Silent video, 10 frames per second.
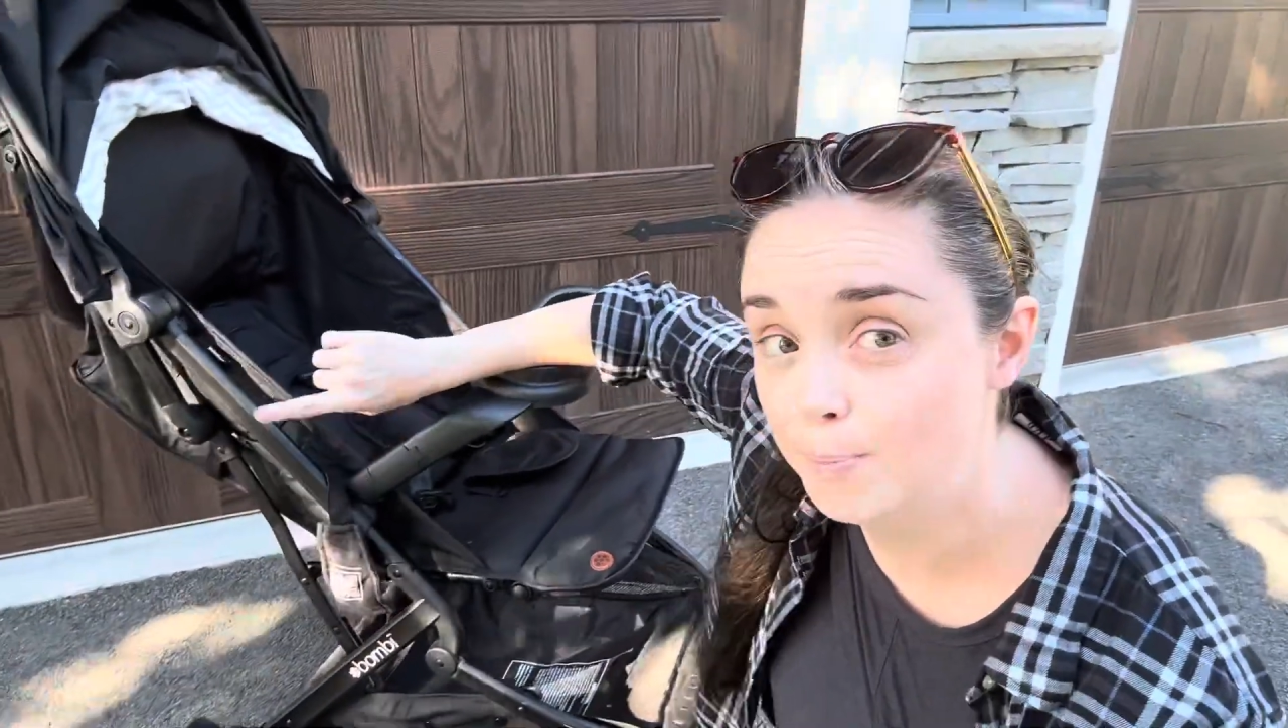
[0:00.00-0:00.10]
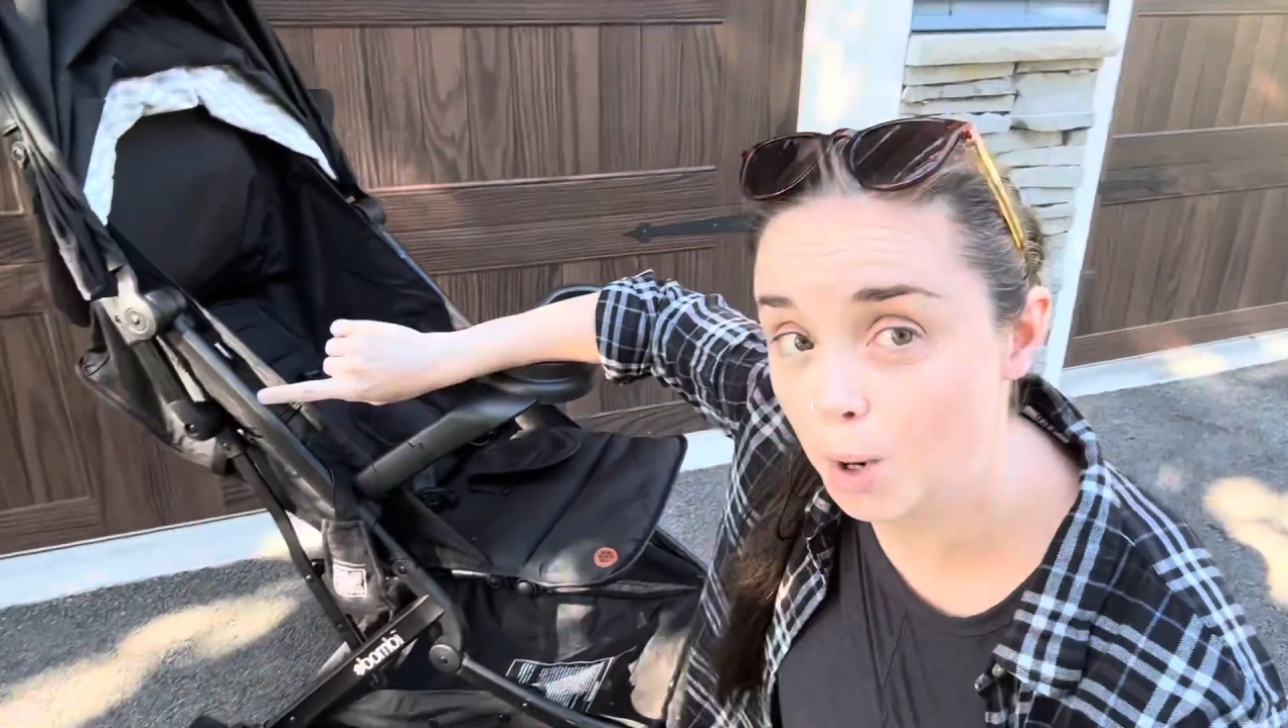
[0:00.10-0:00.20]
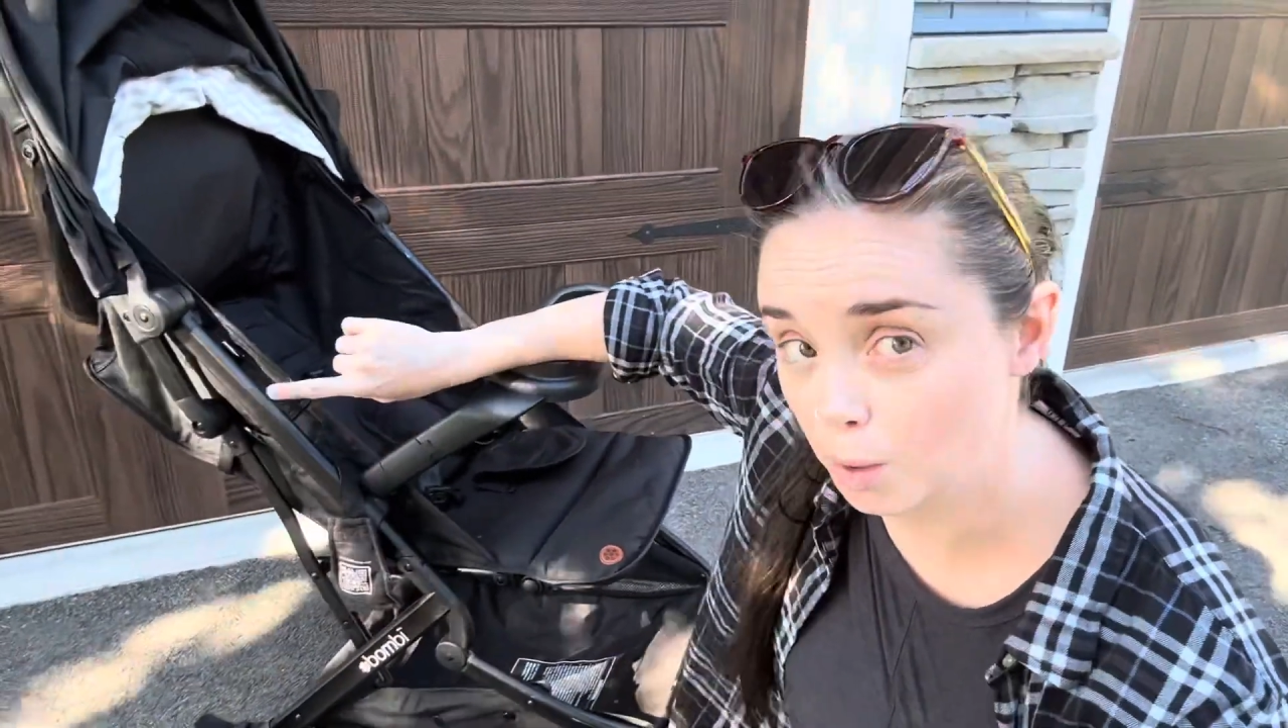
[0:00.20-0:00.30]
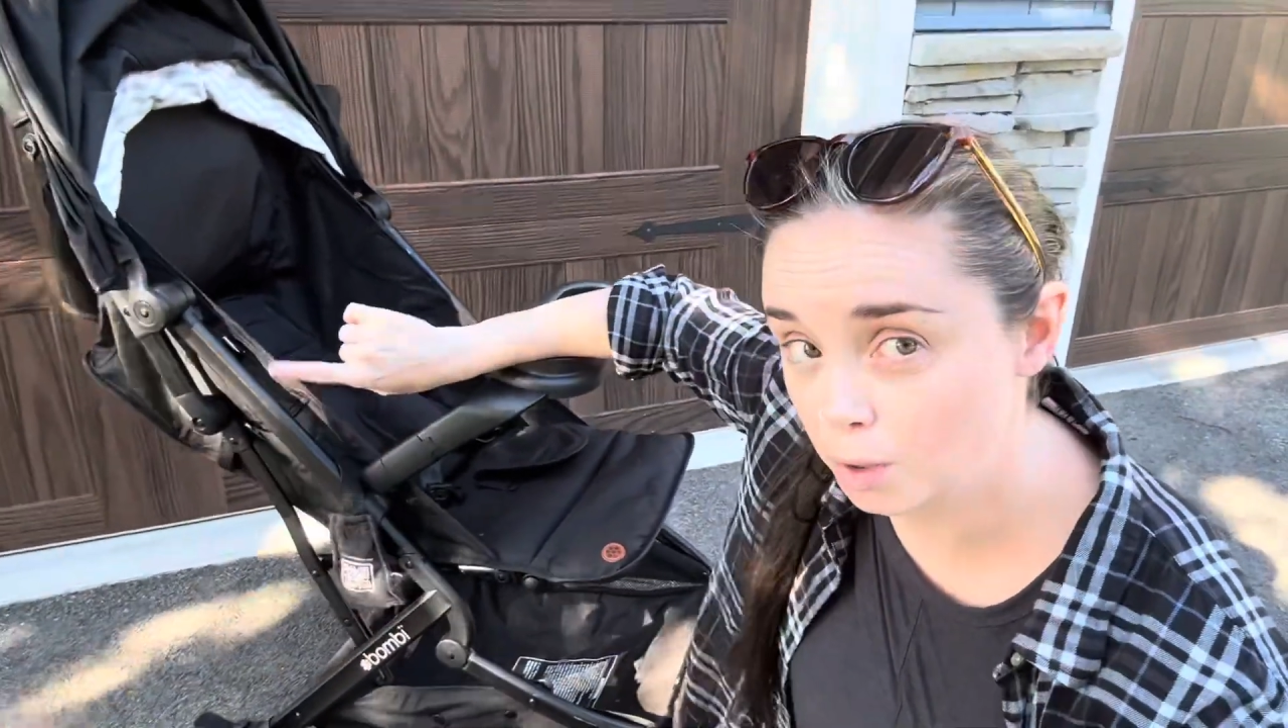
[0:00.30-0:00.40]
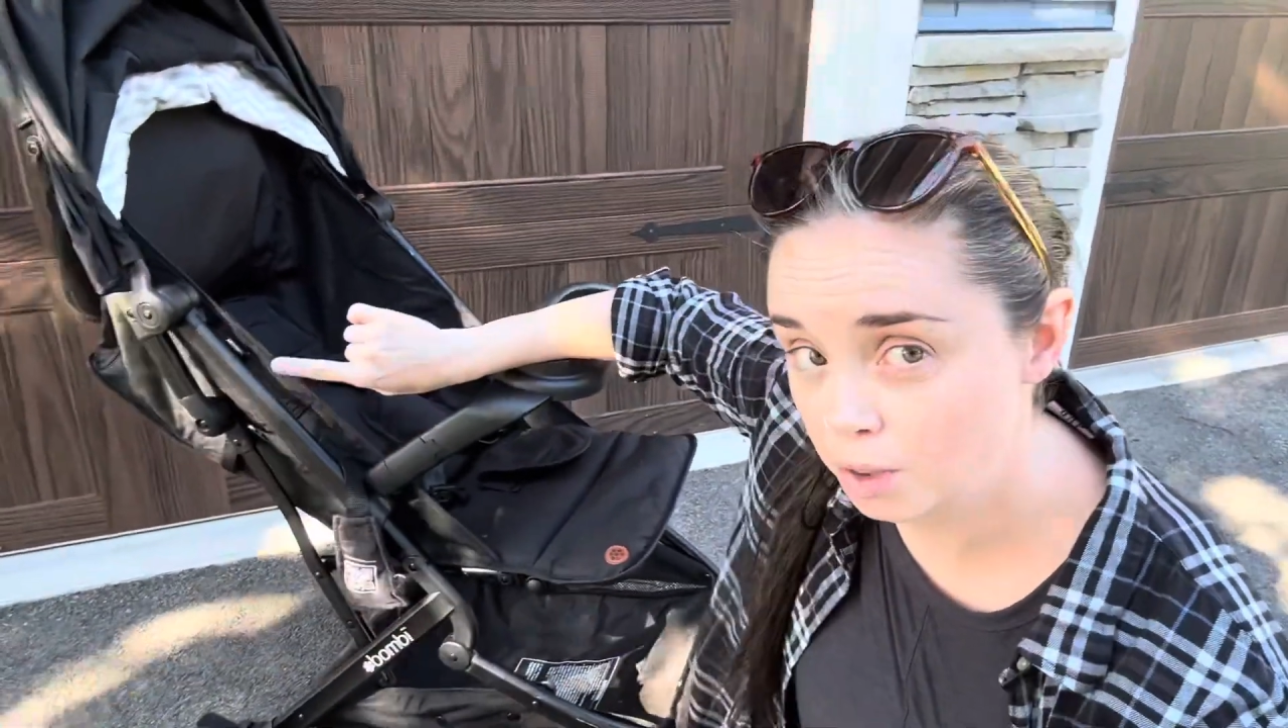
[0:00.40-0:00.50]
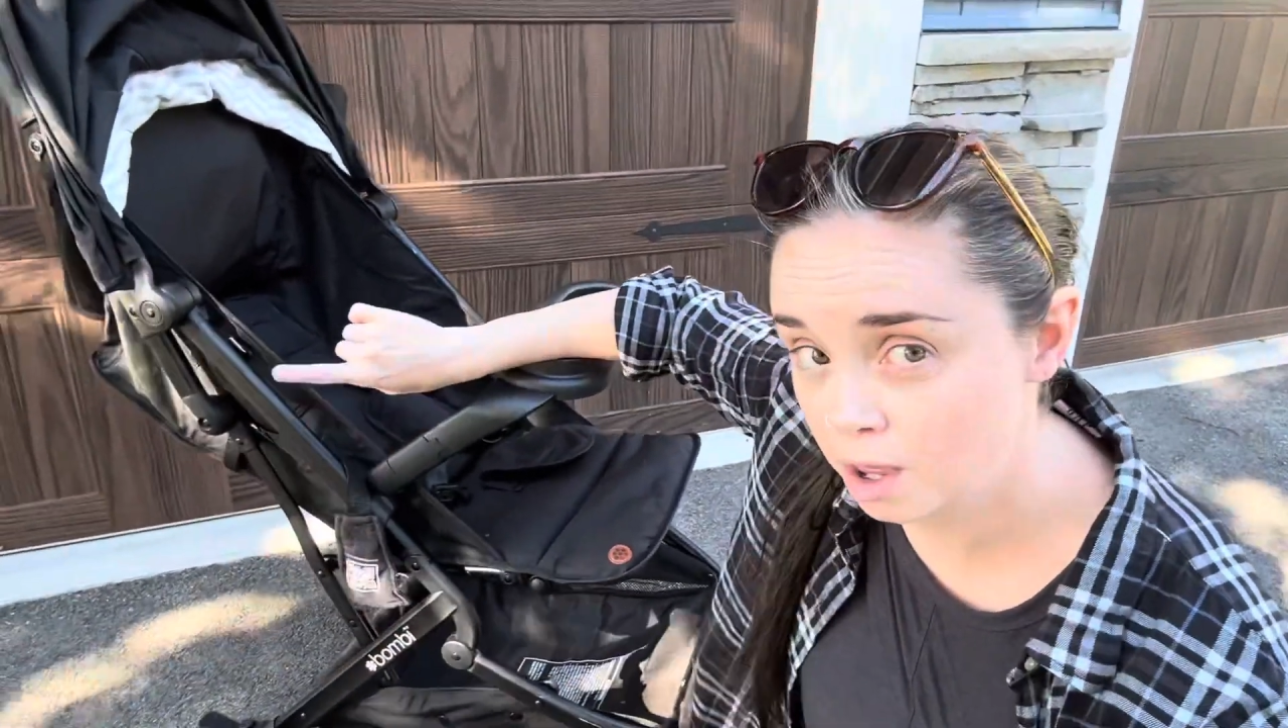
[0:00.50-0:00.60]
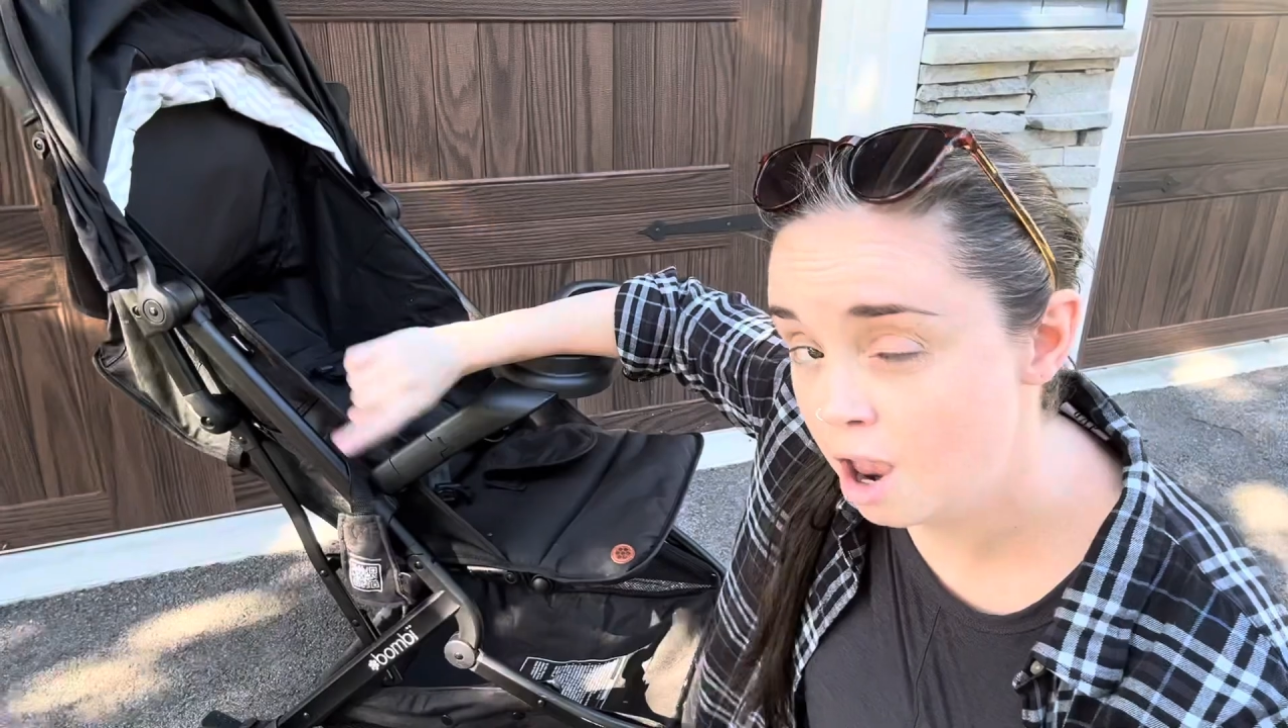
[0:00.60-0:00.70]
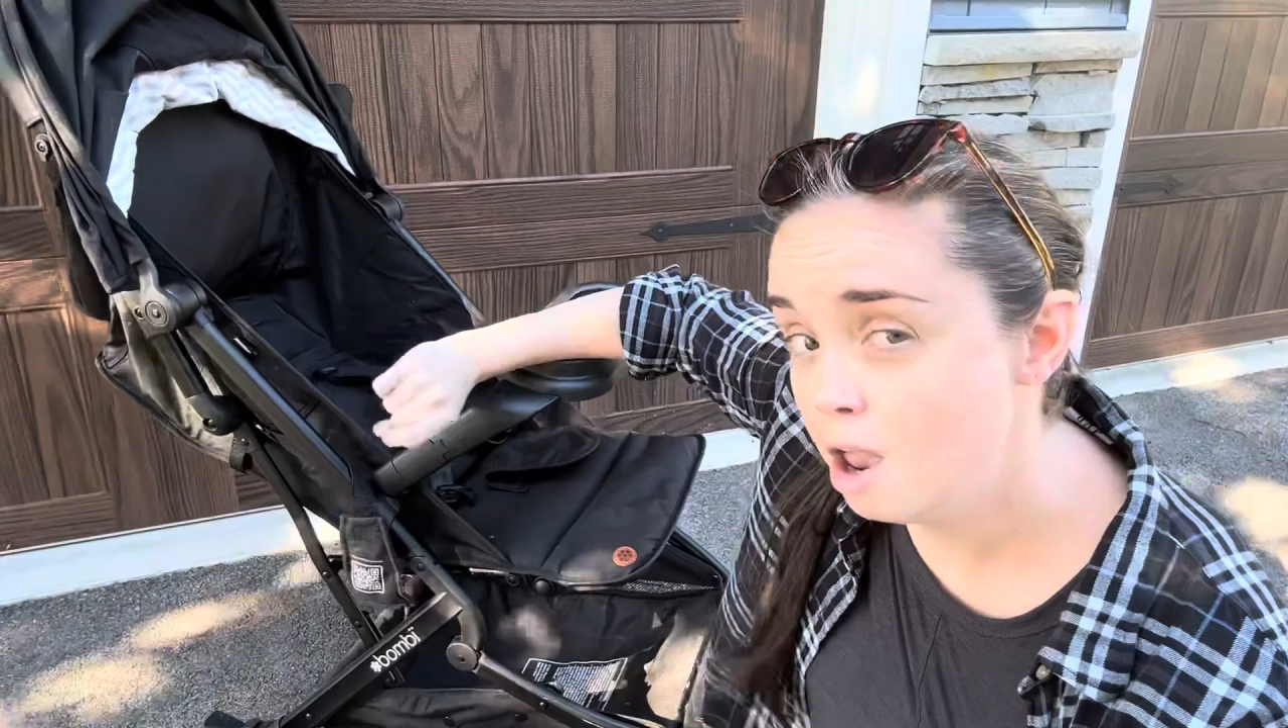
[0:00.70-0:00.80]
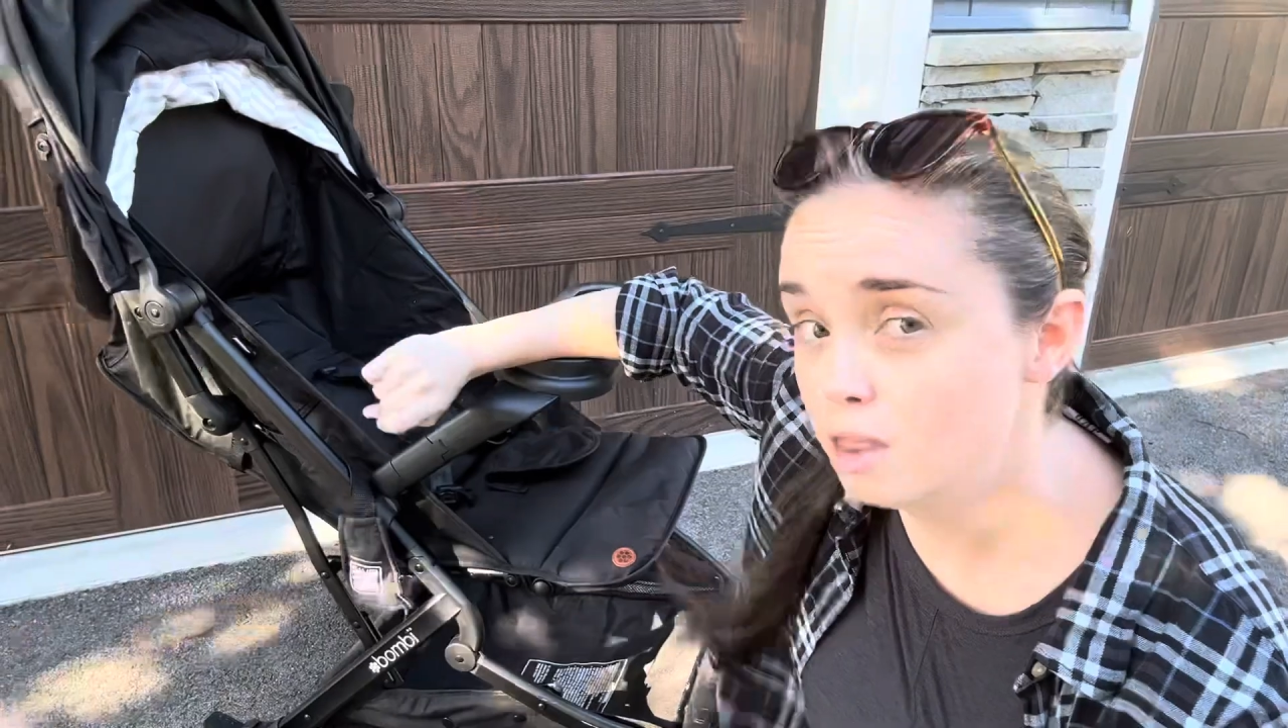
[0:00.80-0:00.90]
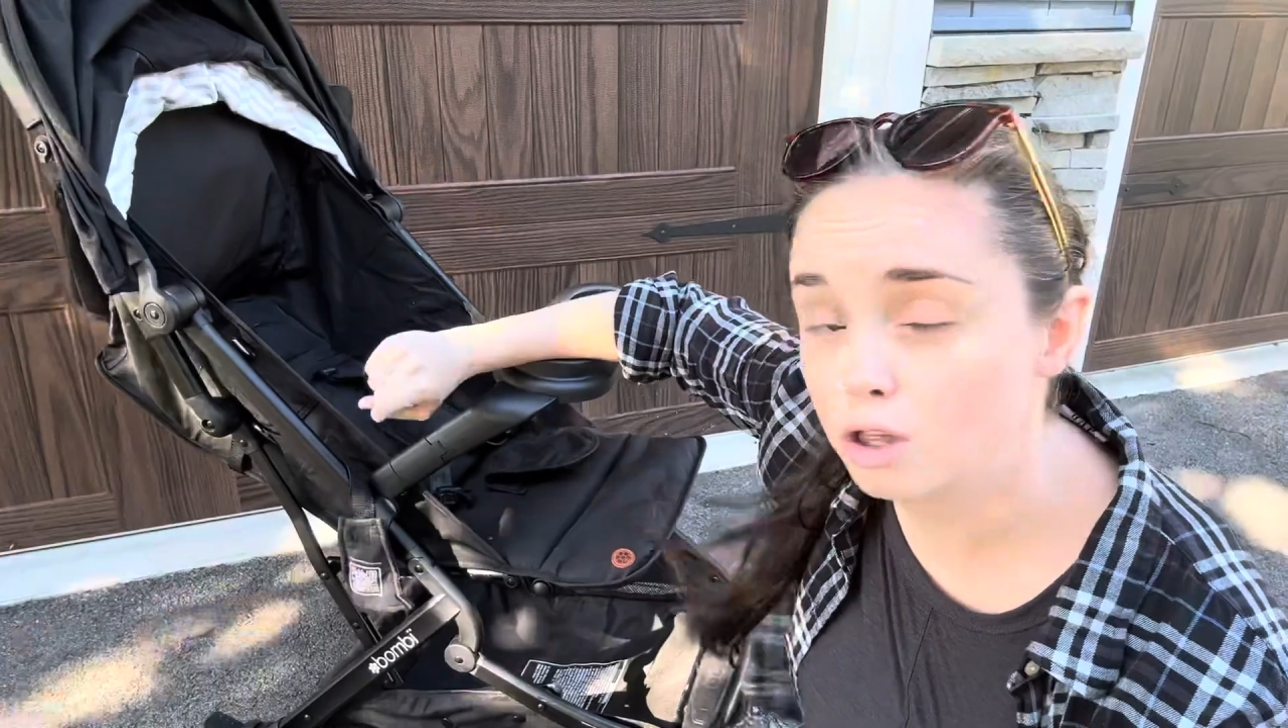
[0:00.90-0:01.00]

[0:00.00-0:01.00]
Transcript: both.